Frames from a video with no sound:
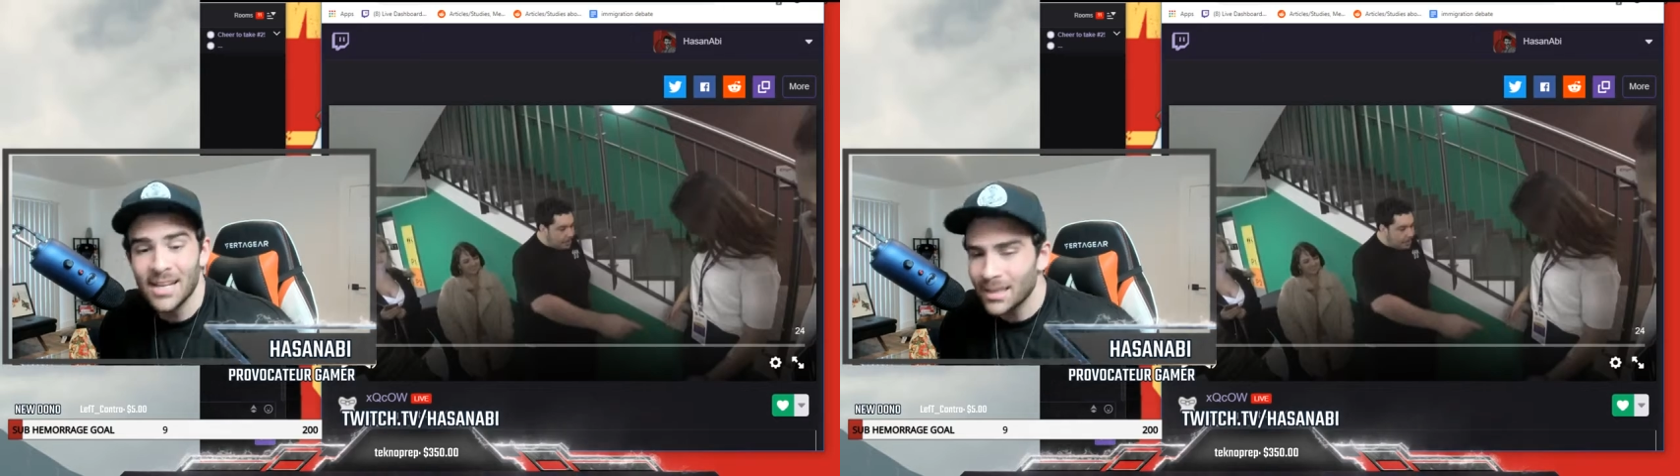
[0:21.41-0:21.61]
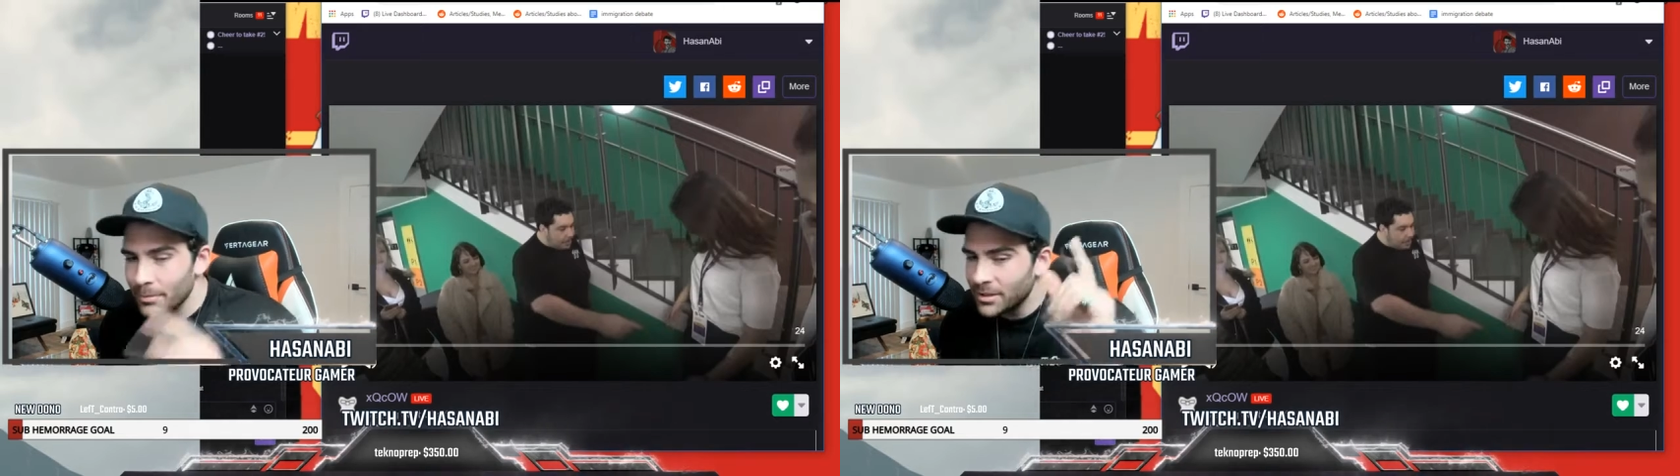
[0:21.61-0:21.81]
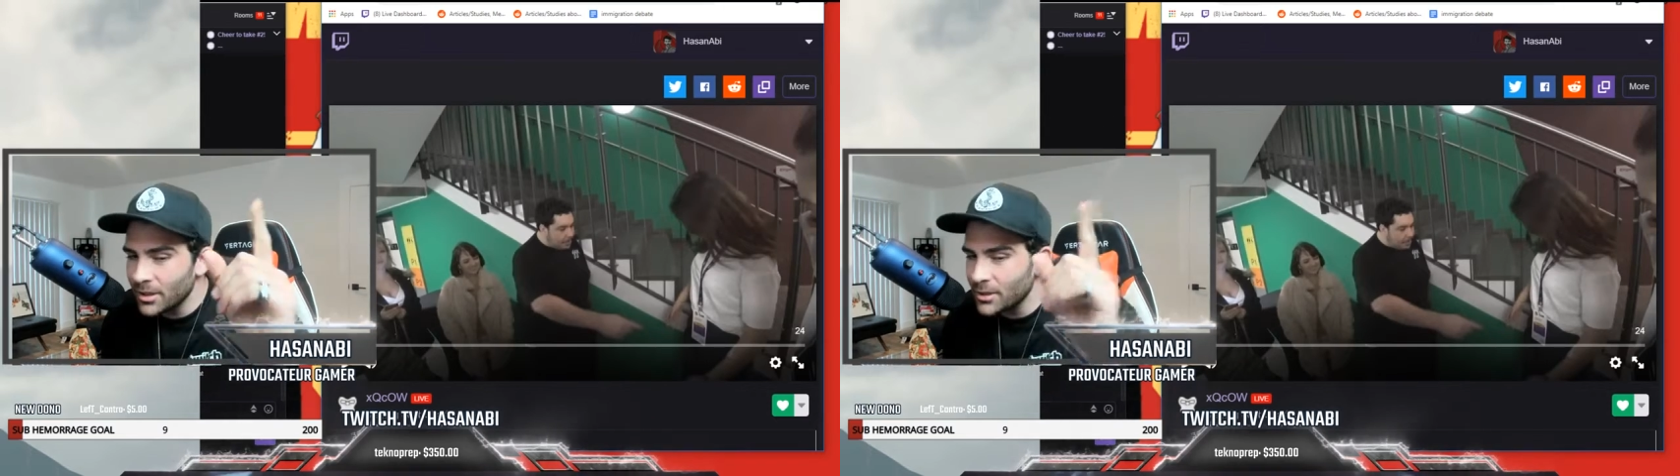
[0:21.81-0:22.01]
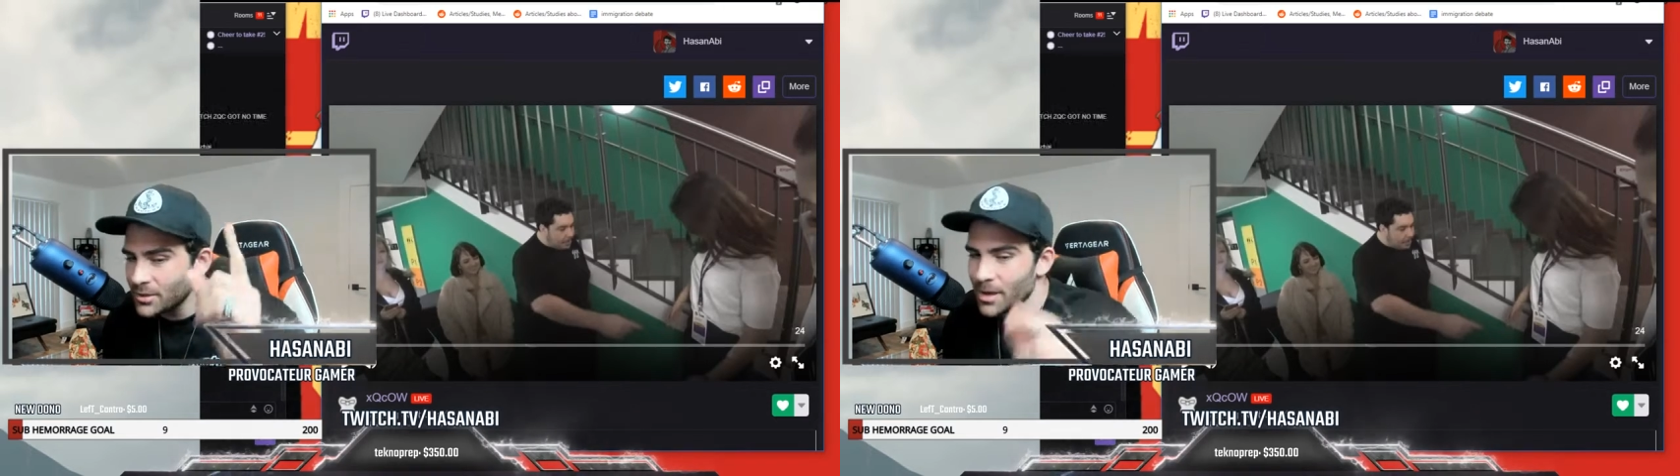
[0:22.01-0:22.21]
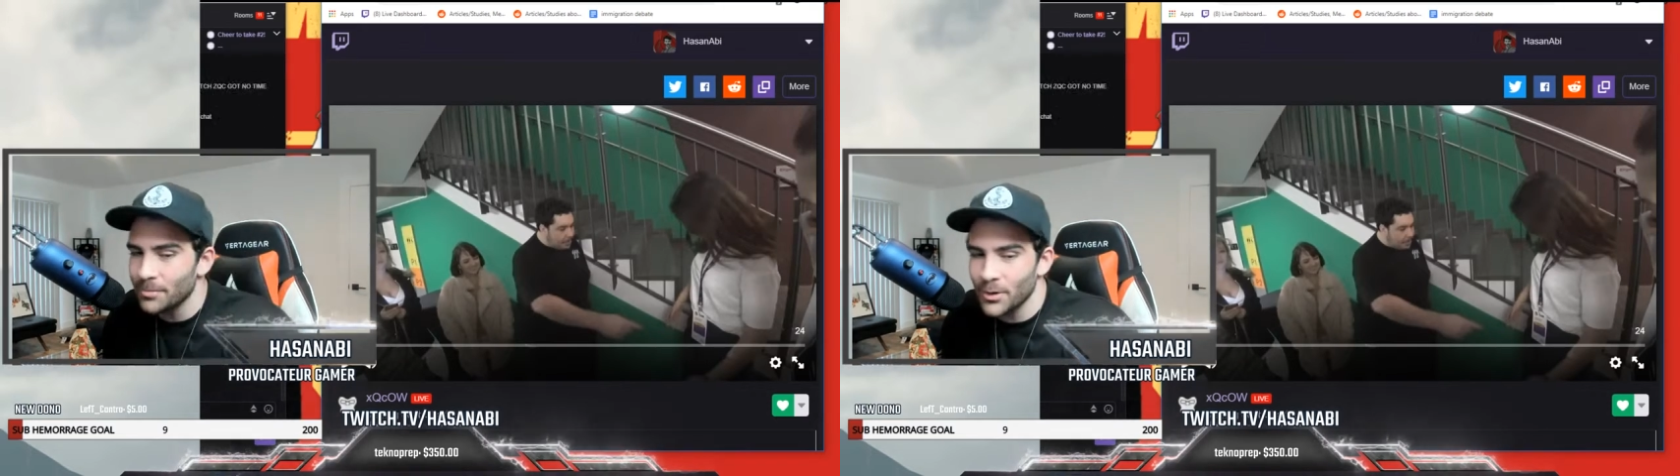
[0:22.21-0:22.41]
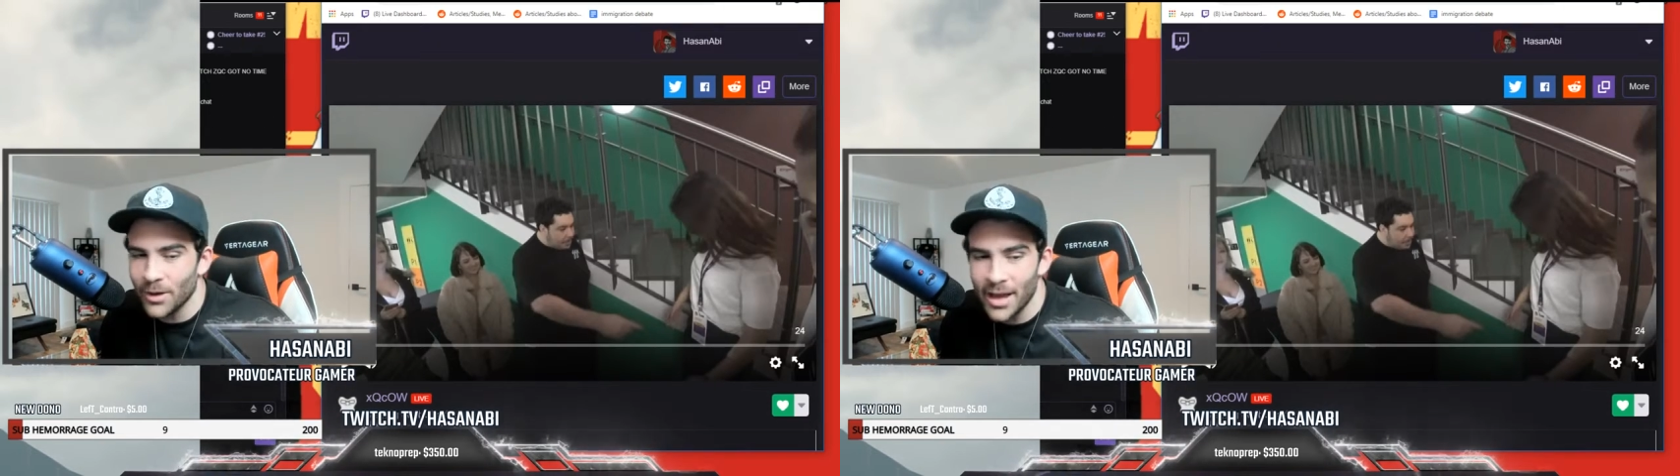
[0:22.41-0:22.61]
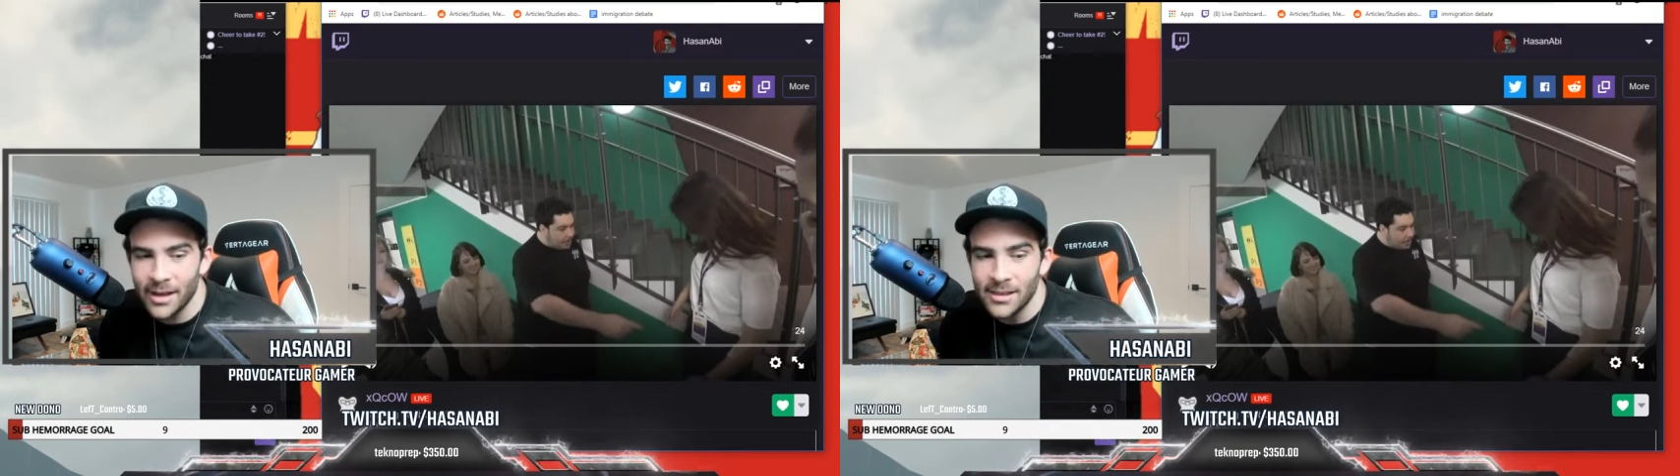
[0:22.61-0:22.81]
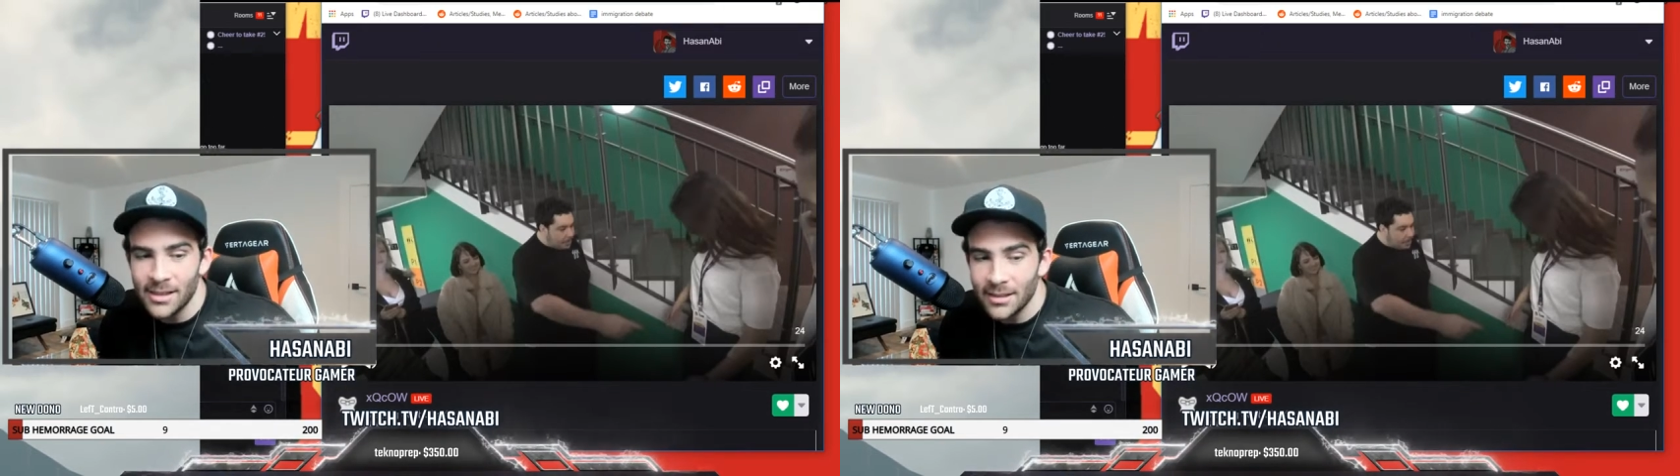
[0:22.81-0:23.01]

let me tell you something, okay?